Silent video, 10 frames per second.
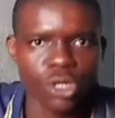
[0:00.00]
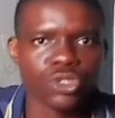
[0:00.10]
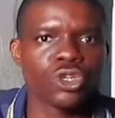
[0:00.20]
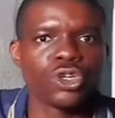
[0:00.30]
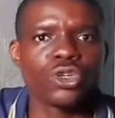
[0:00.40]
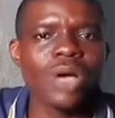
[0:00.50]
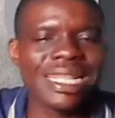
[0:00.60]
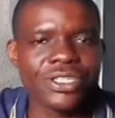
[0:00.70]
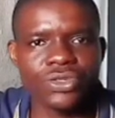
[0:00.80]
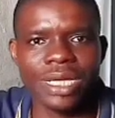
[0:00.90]
So you
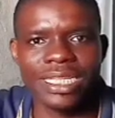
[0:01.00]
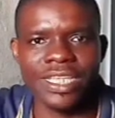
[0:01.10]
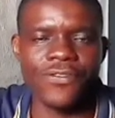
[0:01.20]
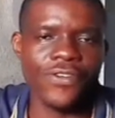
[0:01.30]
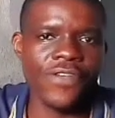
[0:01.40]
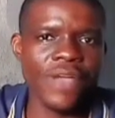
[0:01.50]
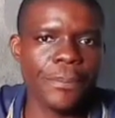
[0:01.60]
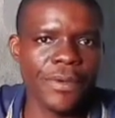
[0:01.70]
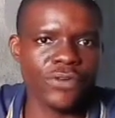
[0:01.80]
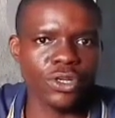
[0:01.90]
as a student, if you are
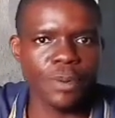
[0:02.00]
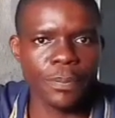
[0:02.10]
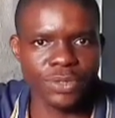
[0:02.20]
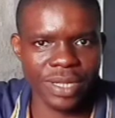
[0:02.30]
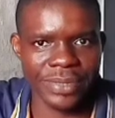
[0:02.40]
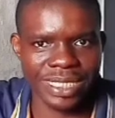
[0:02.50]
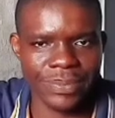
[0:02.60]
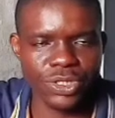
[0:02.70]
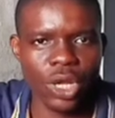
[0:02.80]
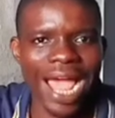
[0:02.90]
preparing for UNIPORT Post
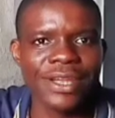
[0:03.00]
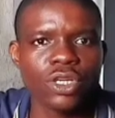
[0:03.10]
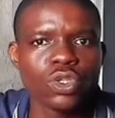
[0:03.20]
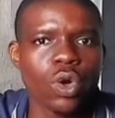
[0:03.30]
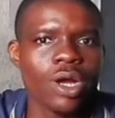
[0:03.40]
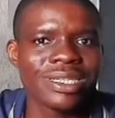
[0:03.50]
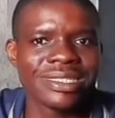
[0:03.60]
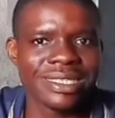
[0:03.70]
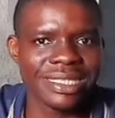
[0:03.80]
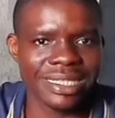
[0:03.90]
examination and you don't know all
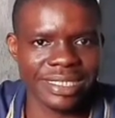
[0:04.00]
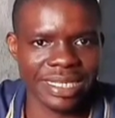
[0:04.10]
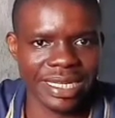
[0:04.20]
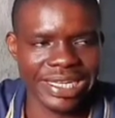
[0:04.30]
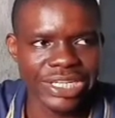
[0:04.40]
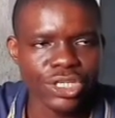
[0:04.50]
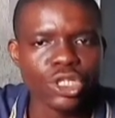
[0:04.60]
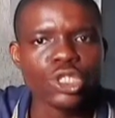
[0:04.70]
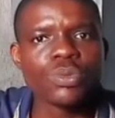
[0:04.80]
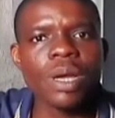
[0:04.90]
these details here,
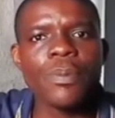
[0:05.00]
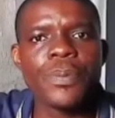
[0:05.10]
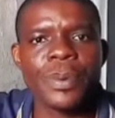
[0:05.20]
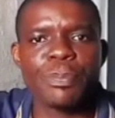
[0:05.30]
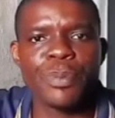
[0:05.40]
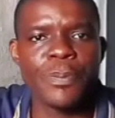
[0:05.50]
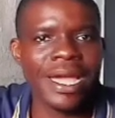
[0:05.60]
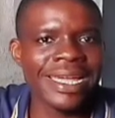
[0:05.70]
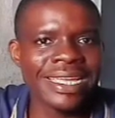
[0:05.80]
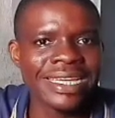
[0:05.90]
you will be
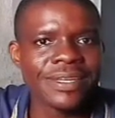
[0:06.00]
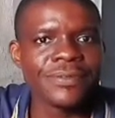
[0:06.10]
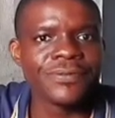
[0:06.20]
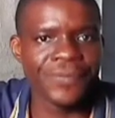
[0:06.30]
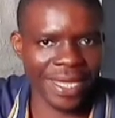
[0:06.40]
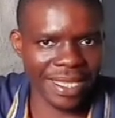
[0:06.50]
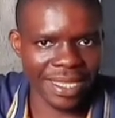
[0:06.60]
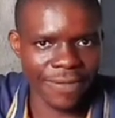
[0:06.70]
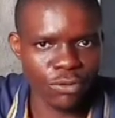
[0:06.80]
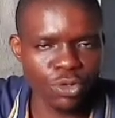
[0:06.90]
preparing vague.
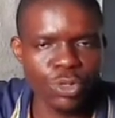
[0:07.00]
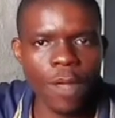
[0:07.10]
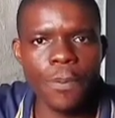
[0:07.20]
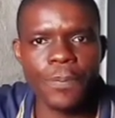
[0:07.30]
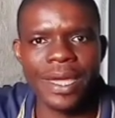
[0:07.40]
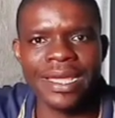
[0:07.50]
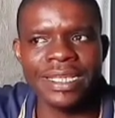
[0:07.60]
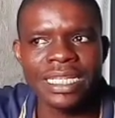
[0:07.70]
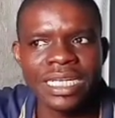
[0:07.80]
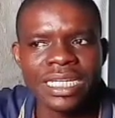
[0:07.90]
You will be
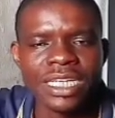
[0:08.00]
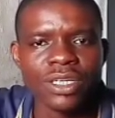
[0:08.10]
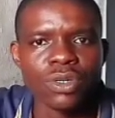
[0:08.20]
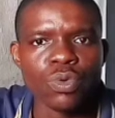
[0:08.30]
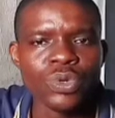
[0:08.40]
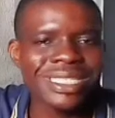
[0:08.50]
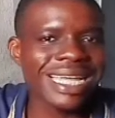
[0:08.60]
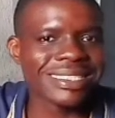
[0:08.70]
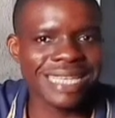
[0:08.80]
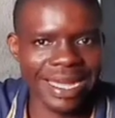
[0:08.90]
preparing
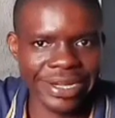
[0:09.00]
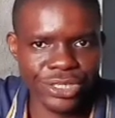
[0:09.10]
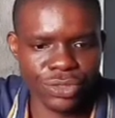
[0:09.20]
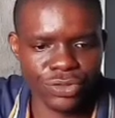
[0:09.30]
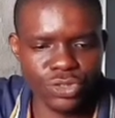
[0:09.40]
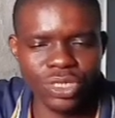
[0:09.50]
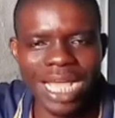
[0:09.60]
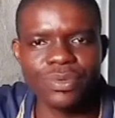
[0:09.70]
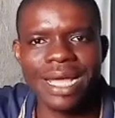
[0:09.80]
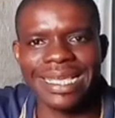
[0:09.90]
without direction. So
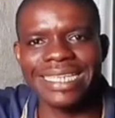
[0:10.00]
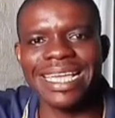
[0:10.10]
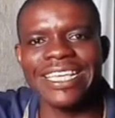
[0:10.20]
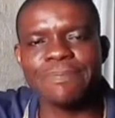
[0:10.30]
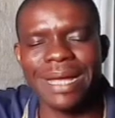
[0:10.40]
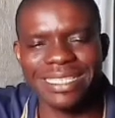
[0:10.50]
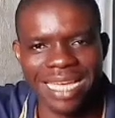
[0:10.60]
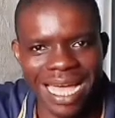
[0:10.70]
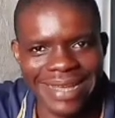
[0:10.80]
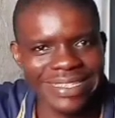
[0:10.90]
that is why getting expert
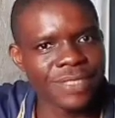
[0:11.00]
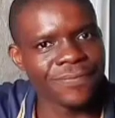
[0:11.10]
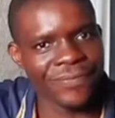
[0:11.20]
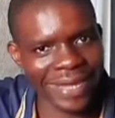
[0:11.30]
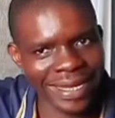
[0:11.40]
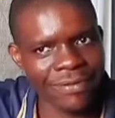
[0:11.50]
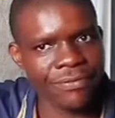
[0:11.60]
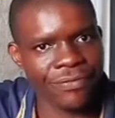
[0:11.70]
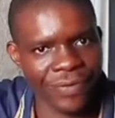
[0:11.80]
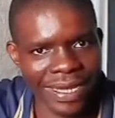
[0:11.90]
guide is very,
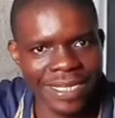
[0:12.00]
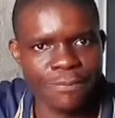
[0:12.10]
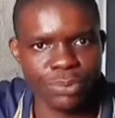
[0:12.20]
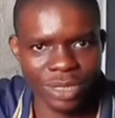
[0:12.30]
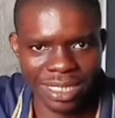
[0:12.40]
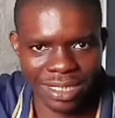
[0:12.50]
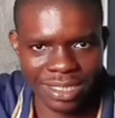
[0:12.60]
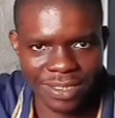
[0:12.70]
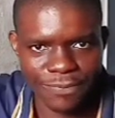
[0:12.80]
very important.